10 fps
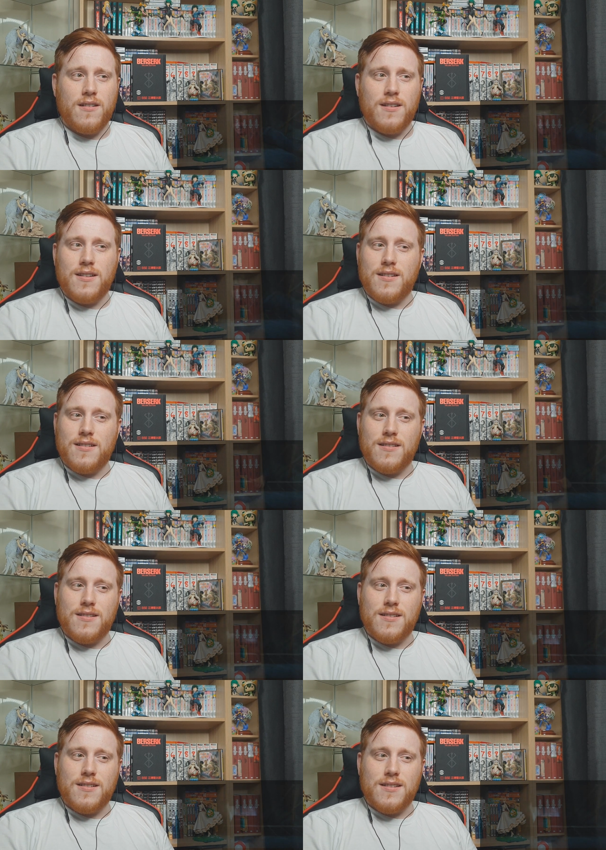
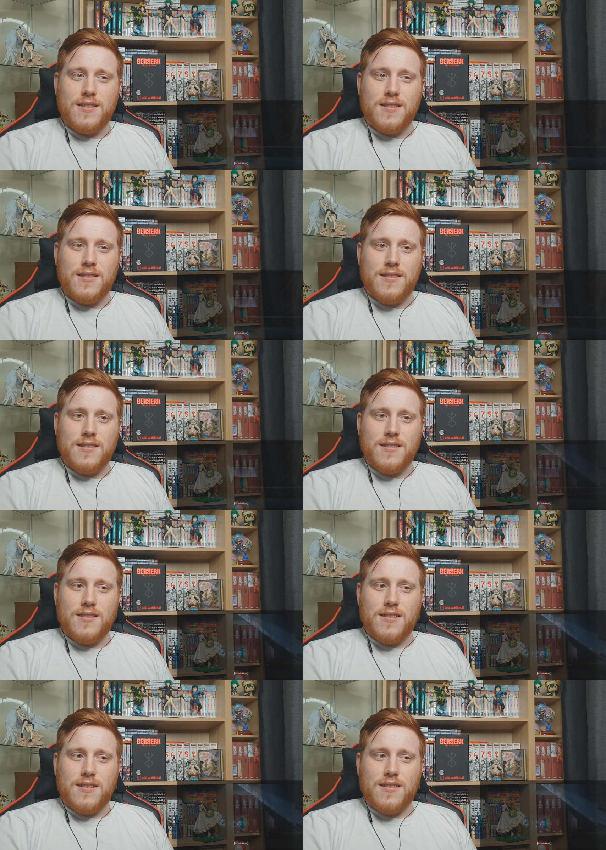
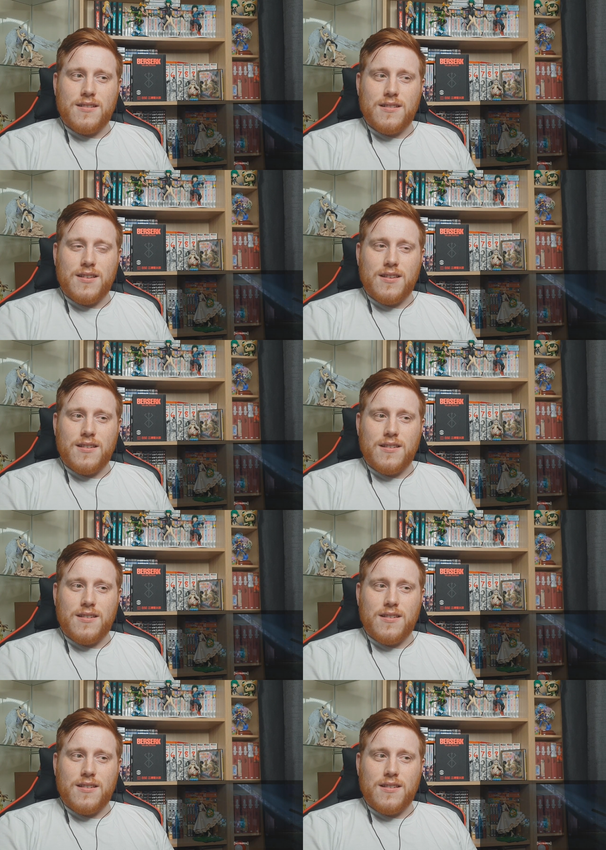
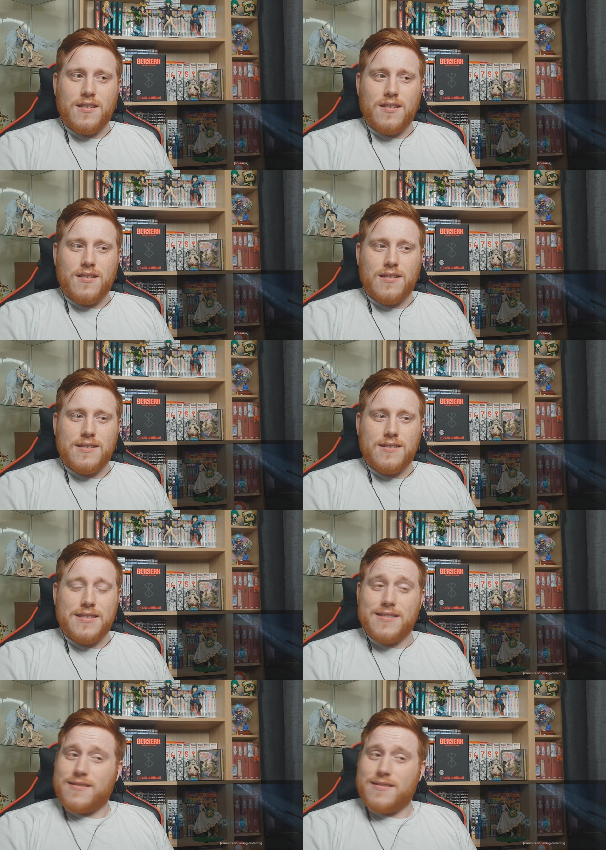(silence)